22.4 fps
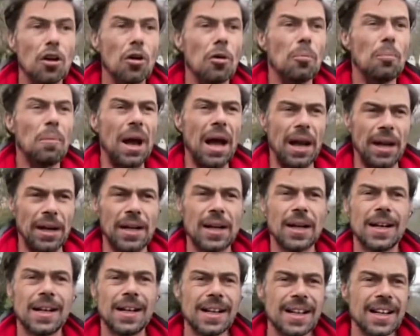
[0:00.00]

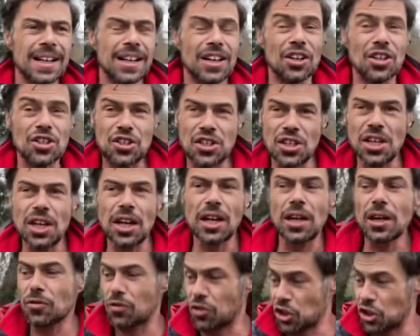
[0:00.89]
Man,
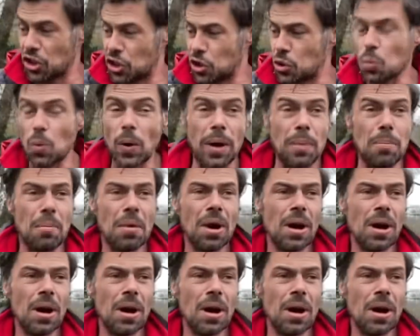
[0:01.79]
seeing the swim